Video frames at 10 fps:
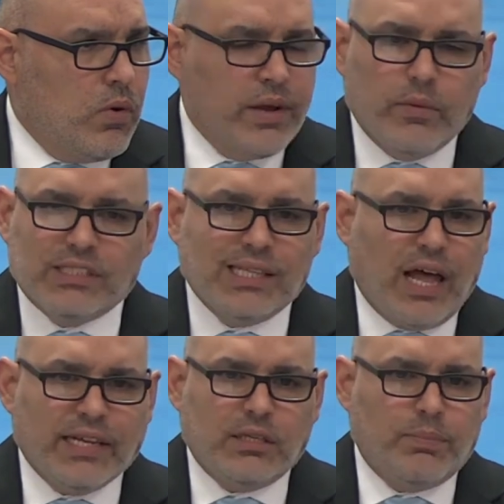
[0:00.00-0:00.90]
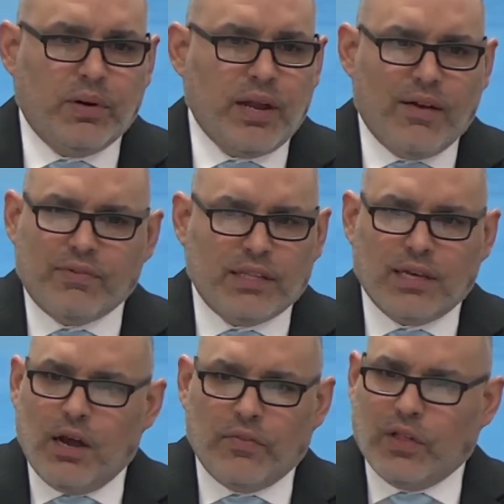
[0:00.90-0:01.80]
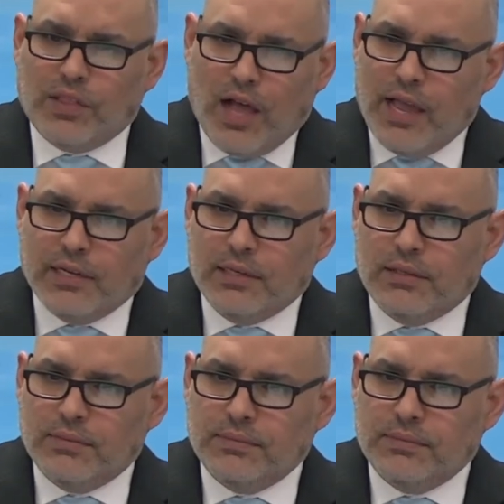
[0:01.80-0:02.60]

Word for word: what it was like to put everything on the line.